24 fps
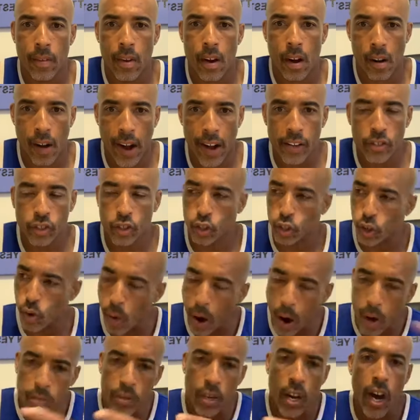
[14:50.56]
All right? So
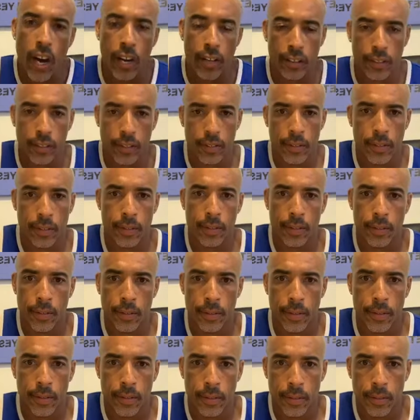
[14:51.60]
go out and hunt.
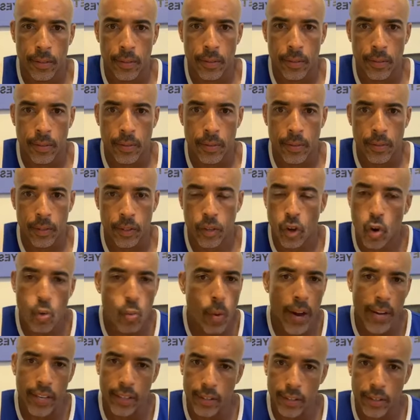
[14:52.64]
Don't
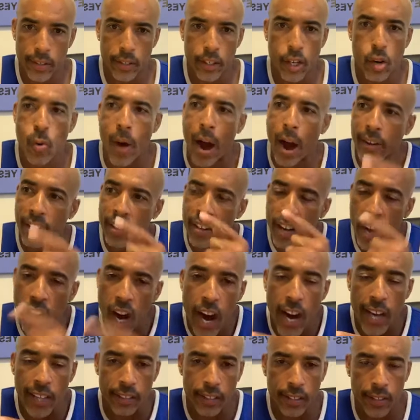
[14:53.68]
wait. Go out and
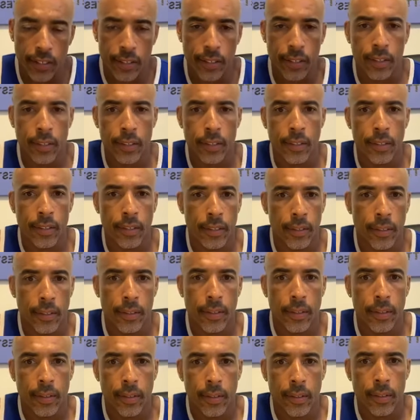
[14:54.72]
hunt.
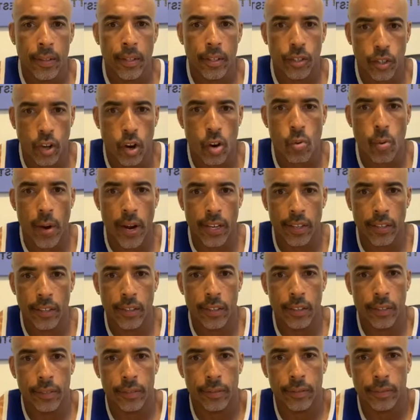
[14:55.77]
Don't wait.